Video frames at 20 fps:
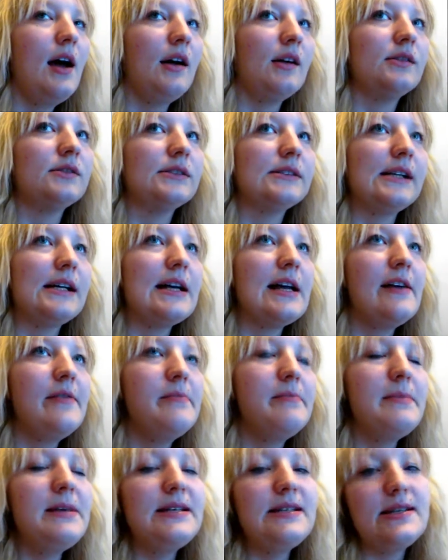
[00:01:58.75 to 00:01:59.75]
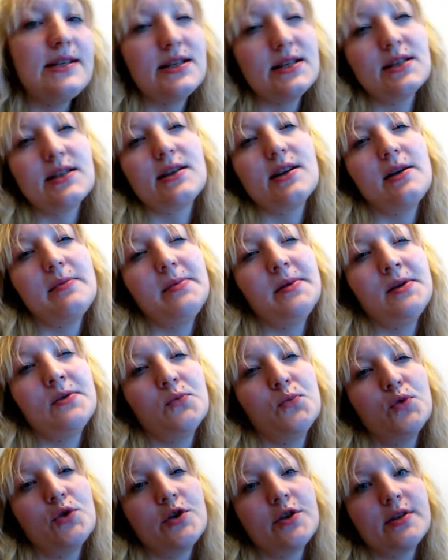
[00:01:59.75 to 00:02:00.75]
I have missed a couple
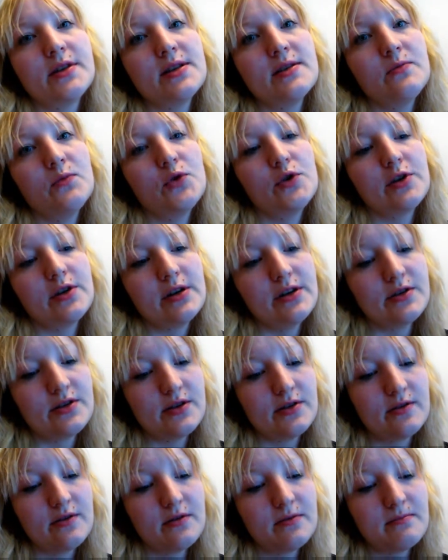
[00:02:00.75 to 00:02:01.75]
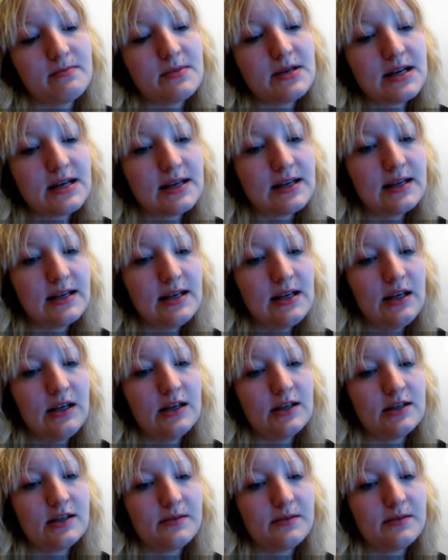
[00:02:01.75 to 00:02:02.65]
of workouts on my EA